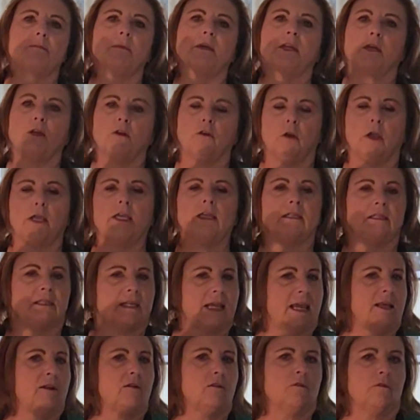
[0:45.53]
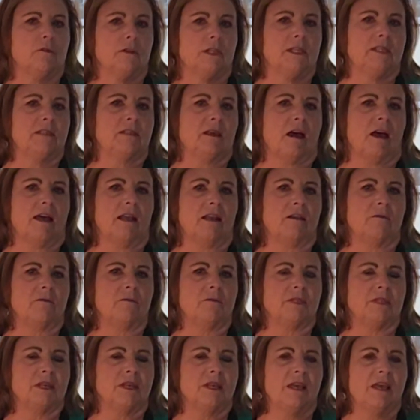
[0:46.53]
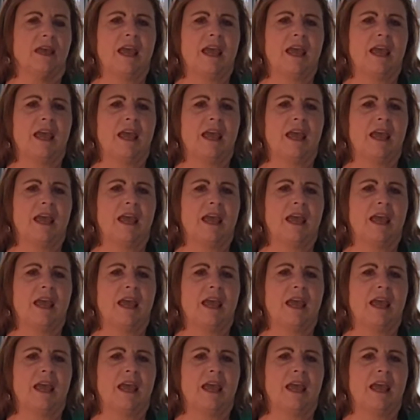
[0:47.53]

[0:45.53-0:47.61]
make a great container for these items,